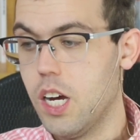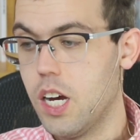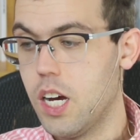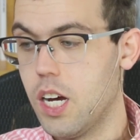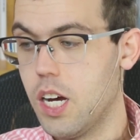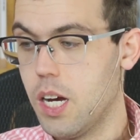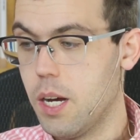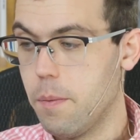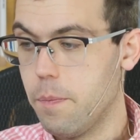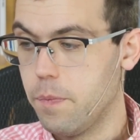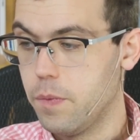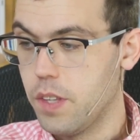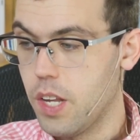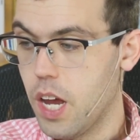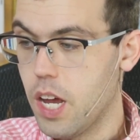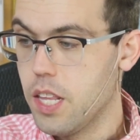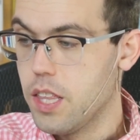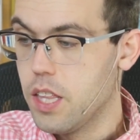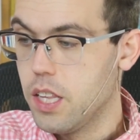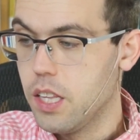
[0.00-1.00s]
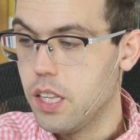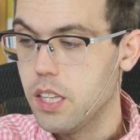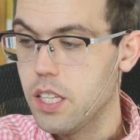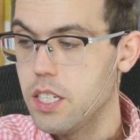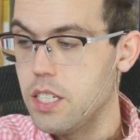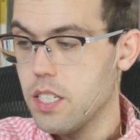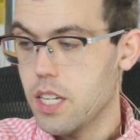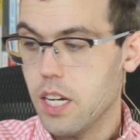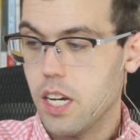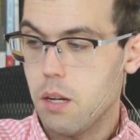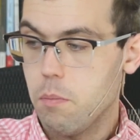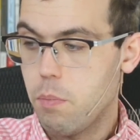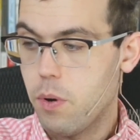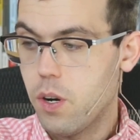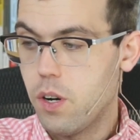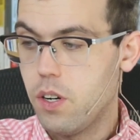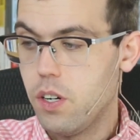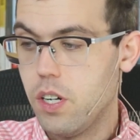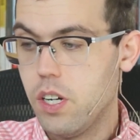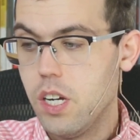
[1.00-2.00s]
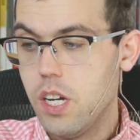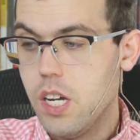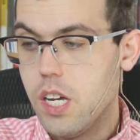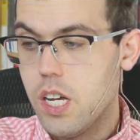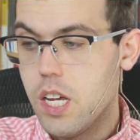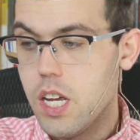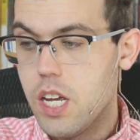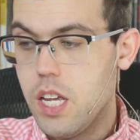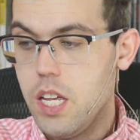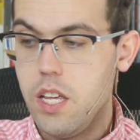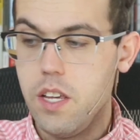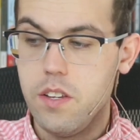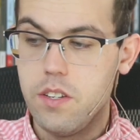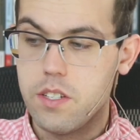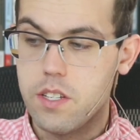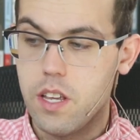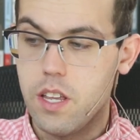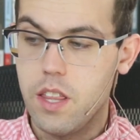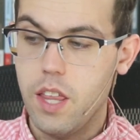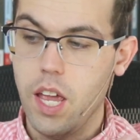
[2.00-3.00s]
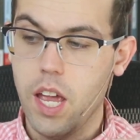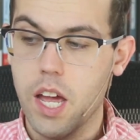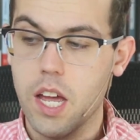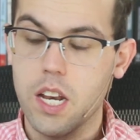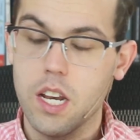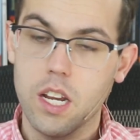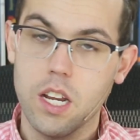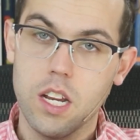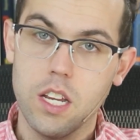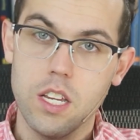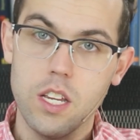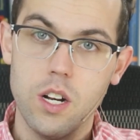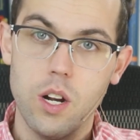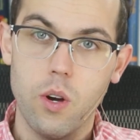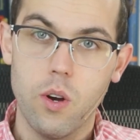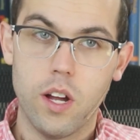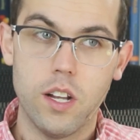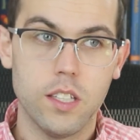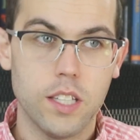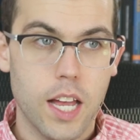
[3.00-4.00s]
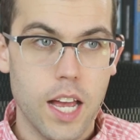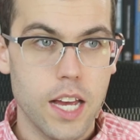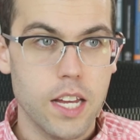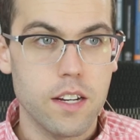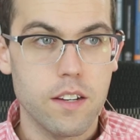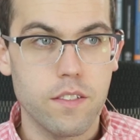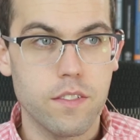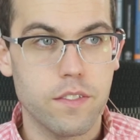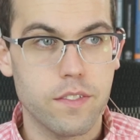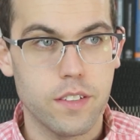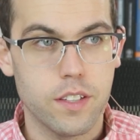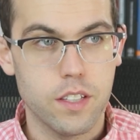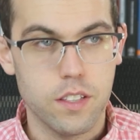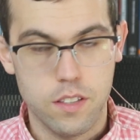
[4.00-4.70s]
And the second part is that a lot of,